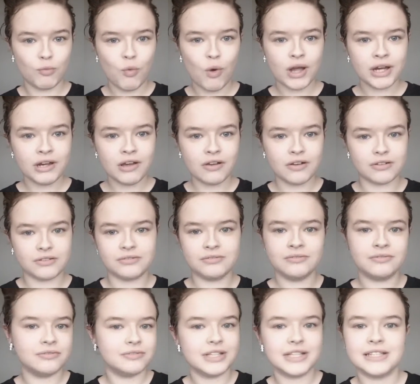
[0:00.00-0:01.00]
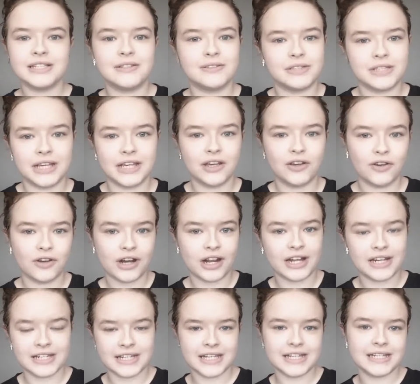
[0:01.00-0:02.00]
why not? That sounds like a good
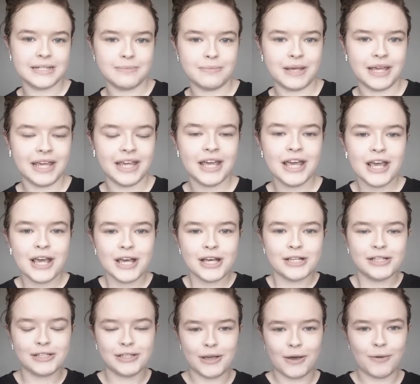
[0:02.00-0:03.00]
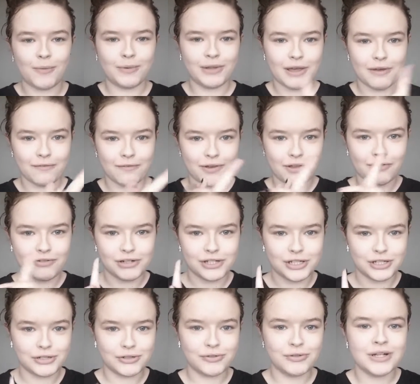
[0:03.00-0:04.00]
idea to me. So without further
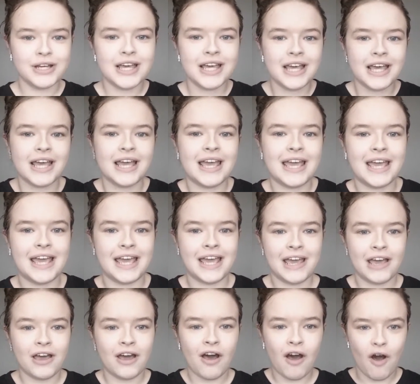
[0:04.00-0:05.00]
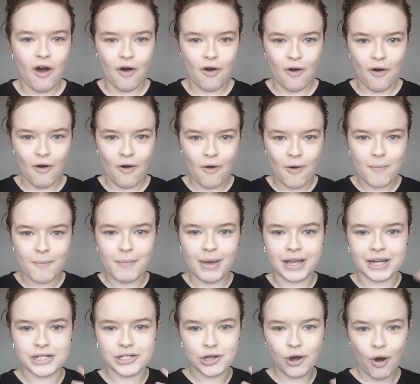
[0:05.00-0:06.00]
ado, here are
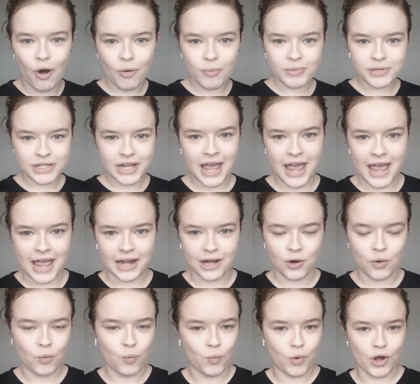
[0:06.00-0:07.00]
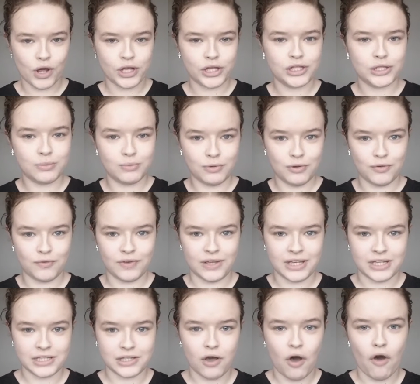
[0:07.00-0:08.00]
my top 10 worst
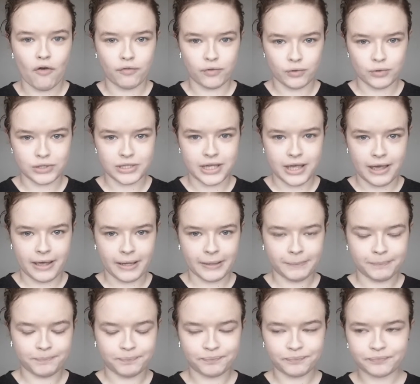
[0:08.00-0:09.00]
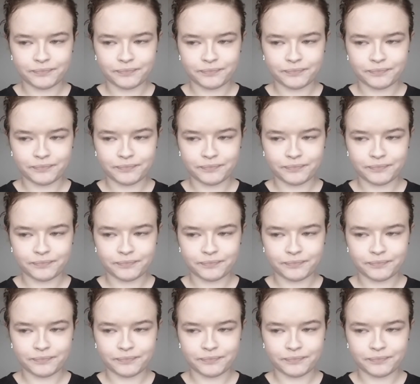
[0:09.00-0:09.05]
movies of all time.